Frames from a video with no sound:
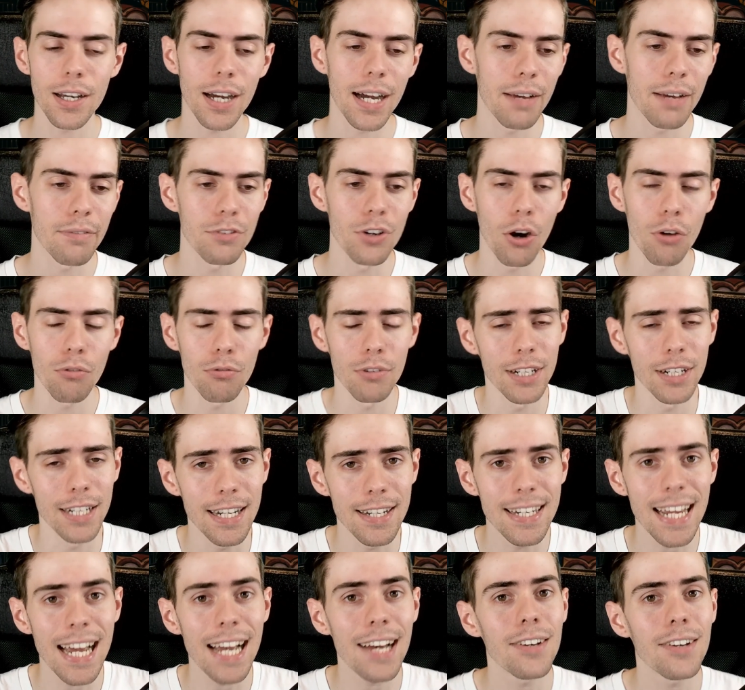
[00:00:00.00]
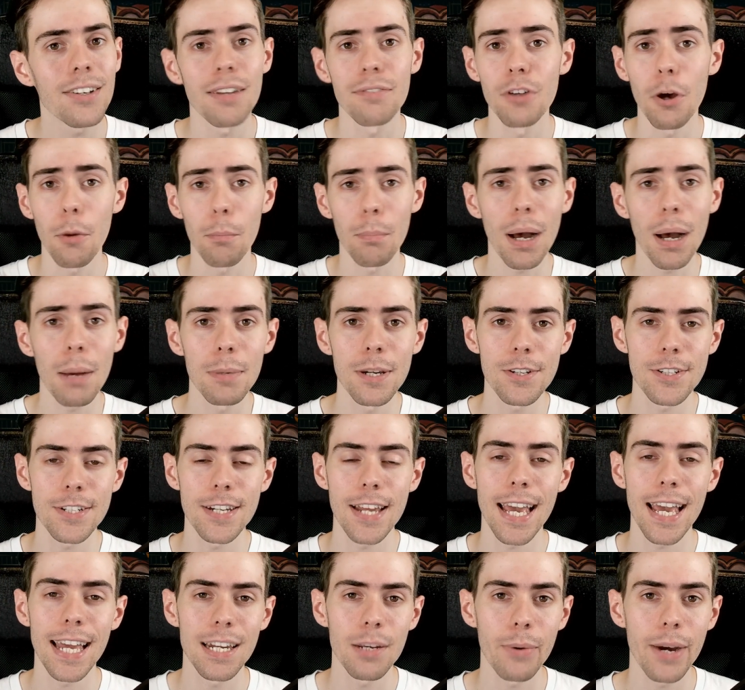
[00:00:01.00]
I've not written it down. I've not published
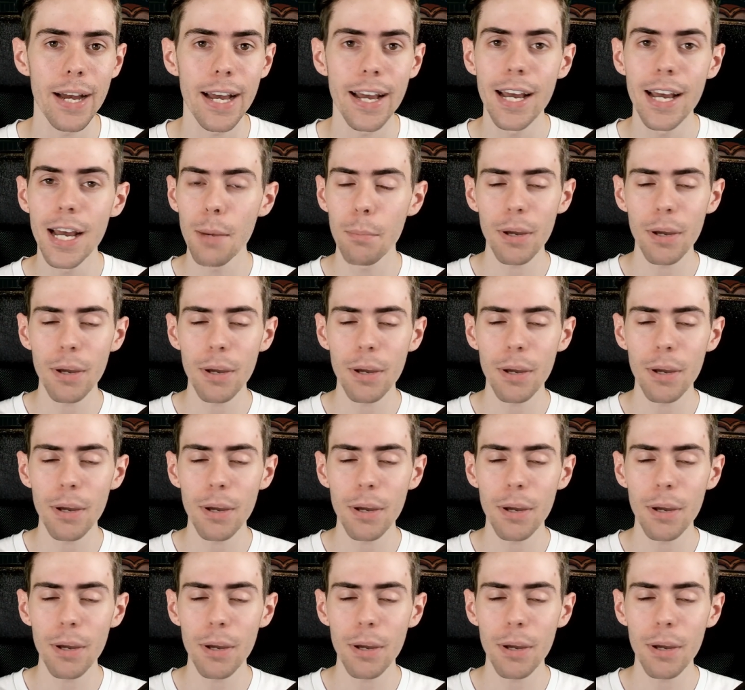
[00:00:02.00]
it anywhere.